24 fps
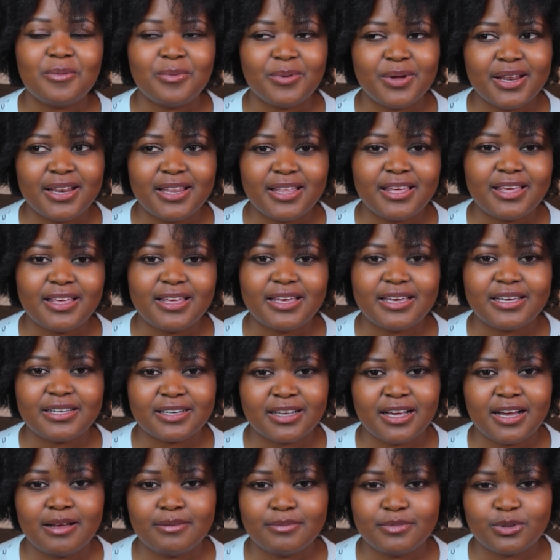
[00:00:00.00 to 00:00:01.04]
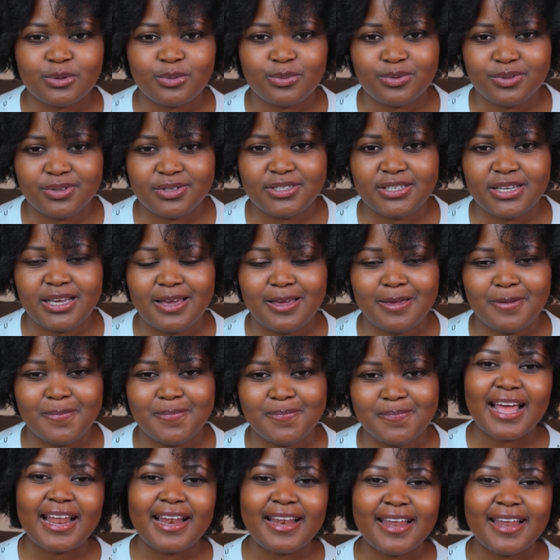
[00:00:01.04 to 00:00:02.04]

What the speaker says: Really, it comes with time.